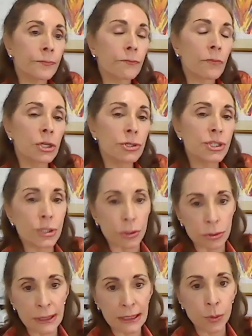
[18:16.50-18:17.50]
You
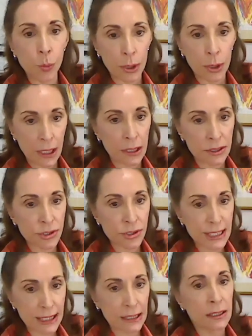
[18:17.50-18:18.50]
certainly want to
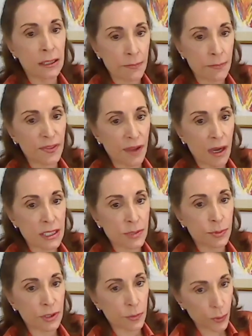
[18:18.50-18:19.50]
understand and empathize with
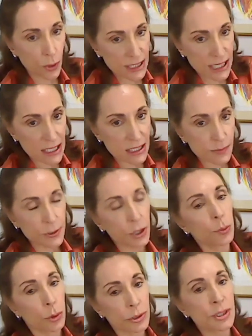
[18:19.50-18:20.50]
the protests, but
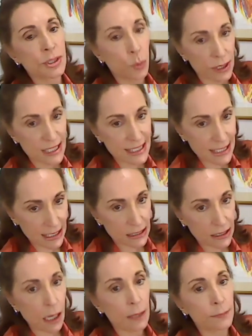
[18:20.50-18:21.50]
you also want to stand
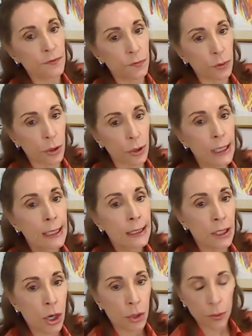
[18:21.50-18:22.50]
up for,
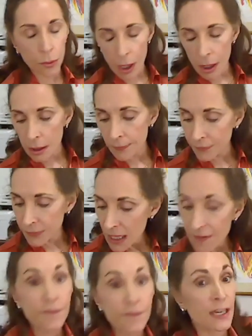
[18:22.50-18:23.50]

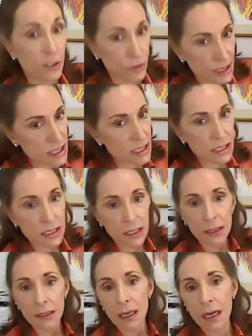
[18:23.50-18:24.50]
fairness,
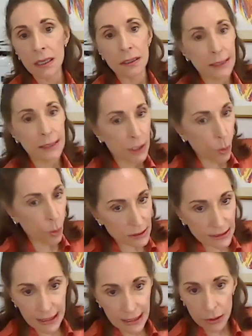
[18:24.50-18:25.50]

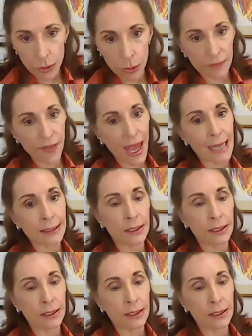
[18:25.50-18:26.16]
equality, all that.